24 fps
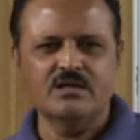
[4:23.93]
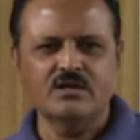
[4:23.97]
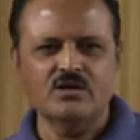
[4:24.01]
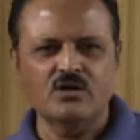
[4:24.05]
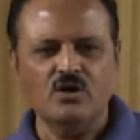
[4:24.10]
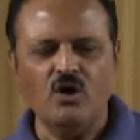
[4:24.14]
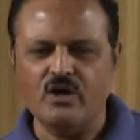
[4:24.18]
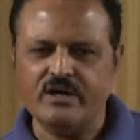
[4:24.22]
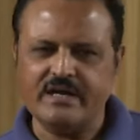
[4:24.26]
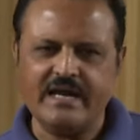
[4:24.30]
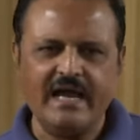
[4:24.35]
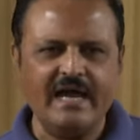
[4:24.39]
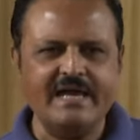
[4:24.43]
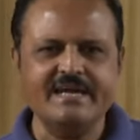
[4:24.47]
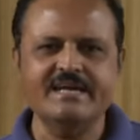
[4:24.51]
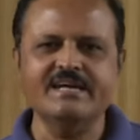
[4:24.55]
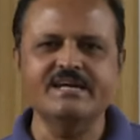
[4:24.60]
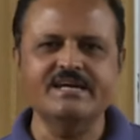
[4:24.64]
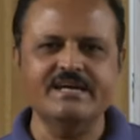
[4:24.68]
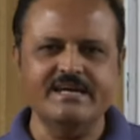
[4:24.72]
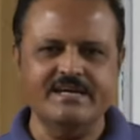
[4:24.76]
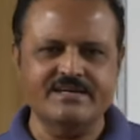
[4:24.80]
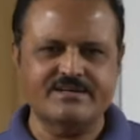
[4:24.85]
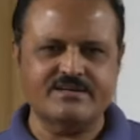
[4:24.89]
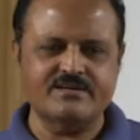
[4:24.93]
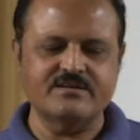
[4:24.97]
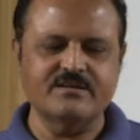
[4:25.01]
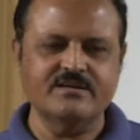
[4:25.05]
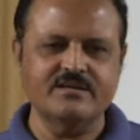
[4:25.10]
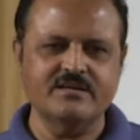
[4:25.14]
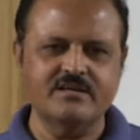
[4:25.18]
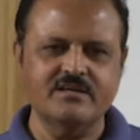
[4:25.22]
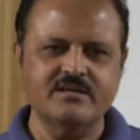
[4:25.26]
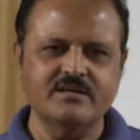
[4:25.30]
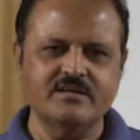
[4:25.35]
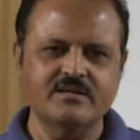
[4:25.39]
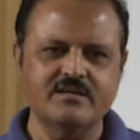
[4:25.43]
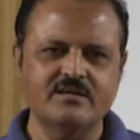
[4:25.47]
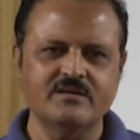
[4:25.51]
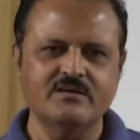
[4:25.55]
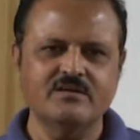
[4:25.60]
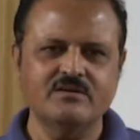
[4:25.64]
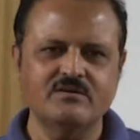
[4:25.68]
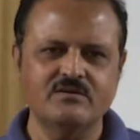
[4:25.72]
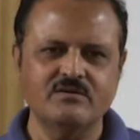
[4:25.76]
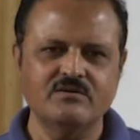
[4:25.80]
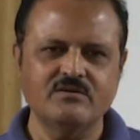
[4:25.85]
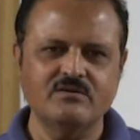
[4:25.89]
on any date
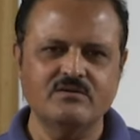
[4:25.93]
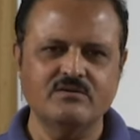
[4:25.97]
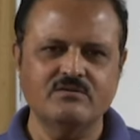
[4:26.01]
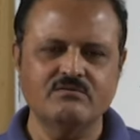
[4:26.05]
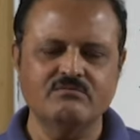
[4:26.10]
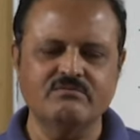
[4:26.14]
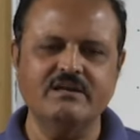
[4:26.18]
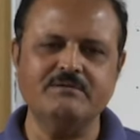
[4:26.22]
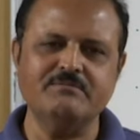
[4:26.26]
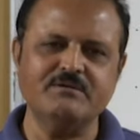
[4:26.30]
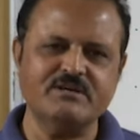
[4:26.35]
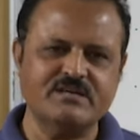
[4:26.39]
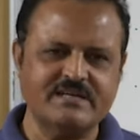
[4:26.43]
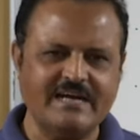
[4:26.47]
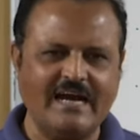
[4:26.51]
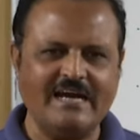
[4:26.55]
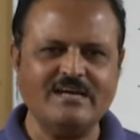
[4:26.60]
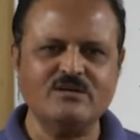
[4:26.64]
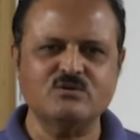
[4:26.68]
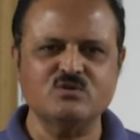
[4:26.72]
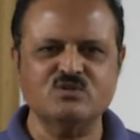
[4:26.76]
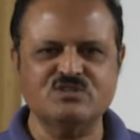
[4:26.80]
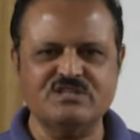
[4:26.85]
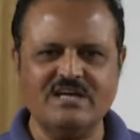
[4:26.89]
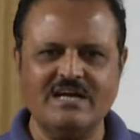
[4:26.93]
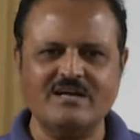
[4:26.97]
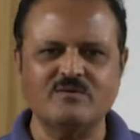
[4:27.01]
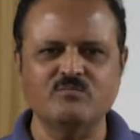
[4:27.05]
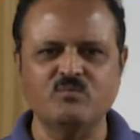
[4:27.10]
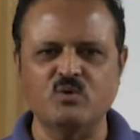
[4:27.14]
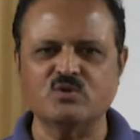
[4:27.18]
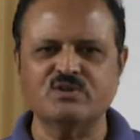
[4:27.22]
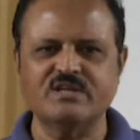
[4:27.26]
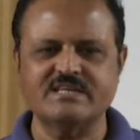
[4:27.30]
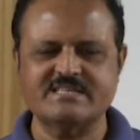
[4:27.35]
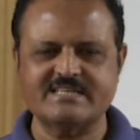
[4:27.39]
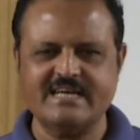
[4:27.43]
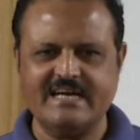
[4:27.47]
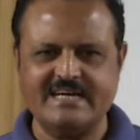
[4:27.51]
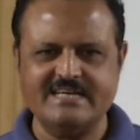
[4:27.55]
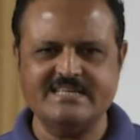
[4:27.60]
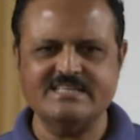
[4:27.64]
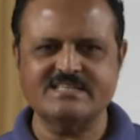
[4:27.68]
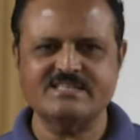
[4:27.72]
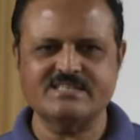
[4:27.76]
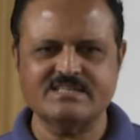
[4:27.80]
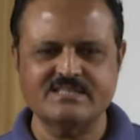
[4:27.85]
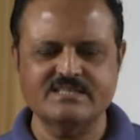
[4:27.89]
when we try to check both the
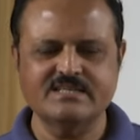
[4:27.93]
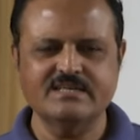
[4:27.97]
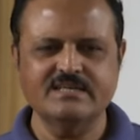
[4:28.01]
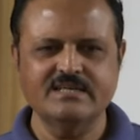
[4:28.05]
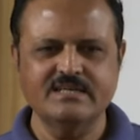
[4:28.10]
sides,